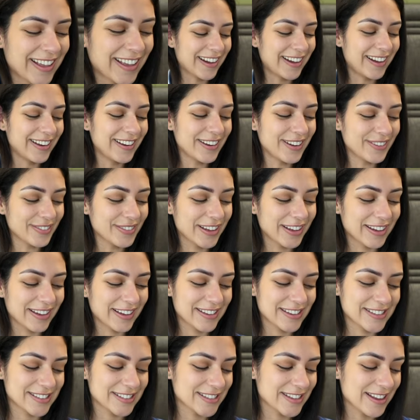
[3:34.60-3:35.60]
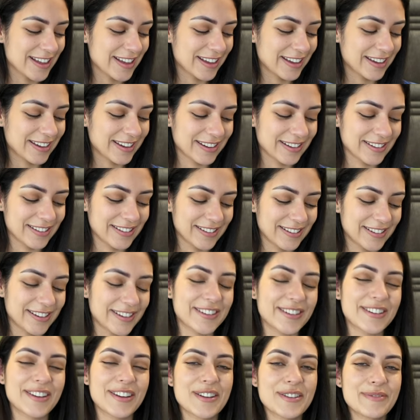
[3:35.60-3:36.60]
I love it. It's like, I
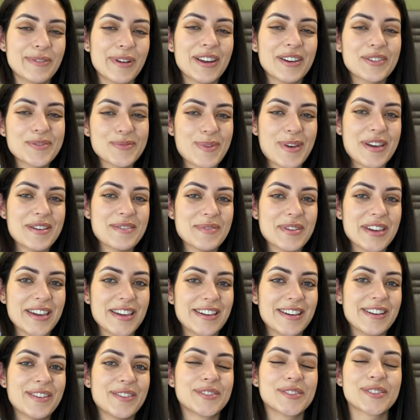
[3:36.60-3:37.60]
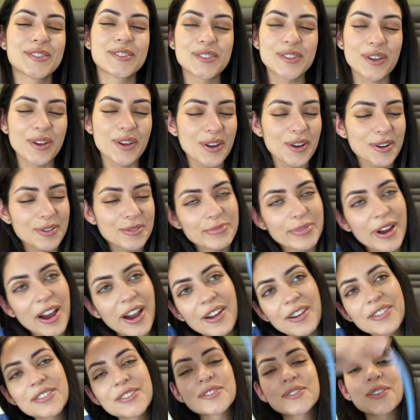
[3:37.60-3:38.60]
don't know, my little baby. I was so
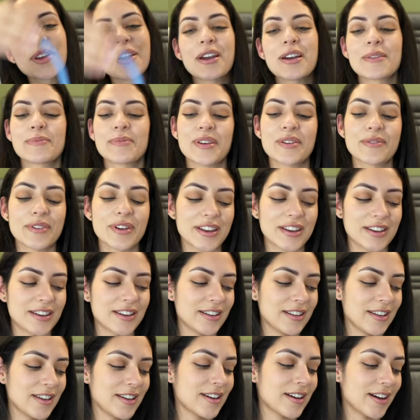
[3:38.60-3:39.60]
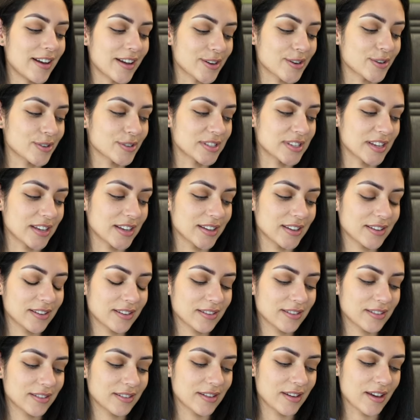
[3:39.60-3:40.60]
proud and so happy when I got it
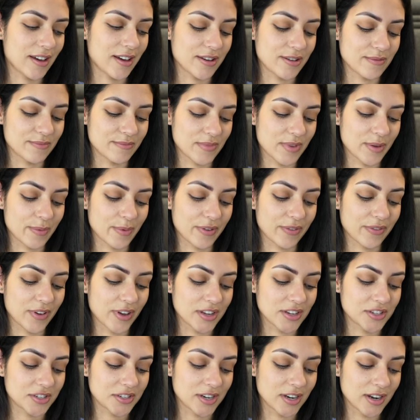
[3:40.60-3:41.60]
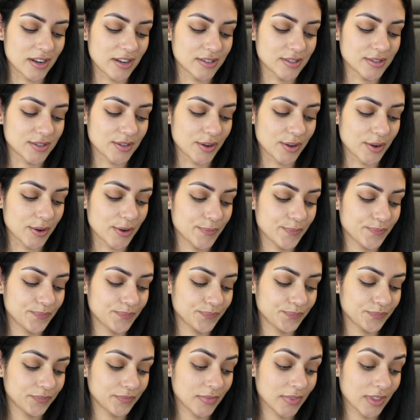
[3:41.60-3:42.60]
in my first year. So
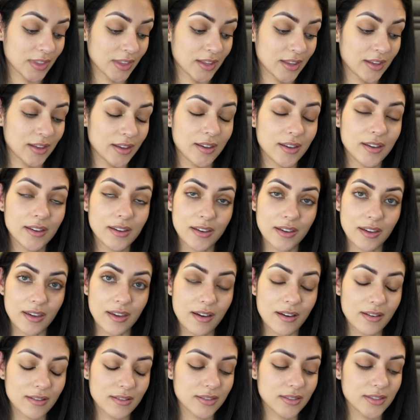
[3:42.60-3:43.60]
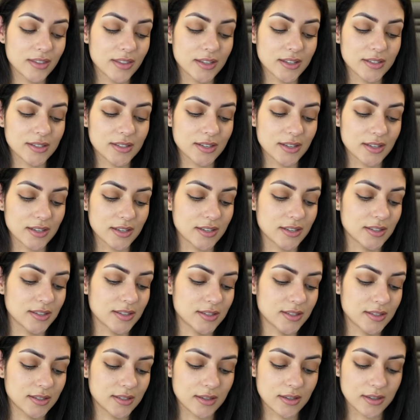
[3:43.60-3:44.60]
yeah, this
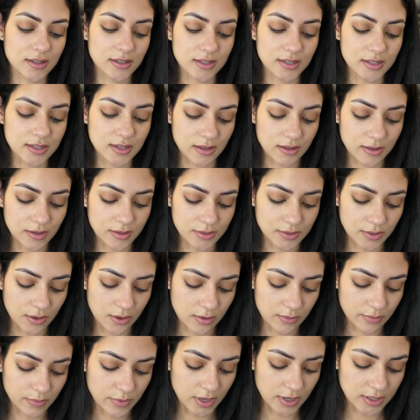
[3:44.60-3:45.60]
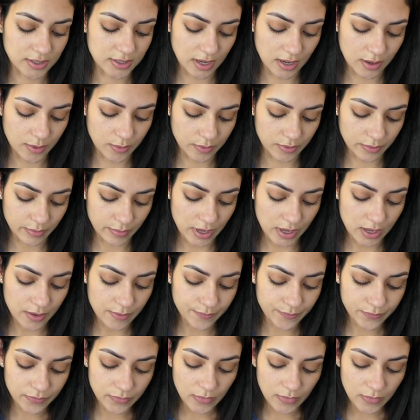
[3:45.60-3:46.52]
is the stethoscope that I take with me.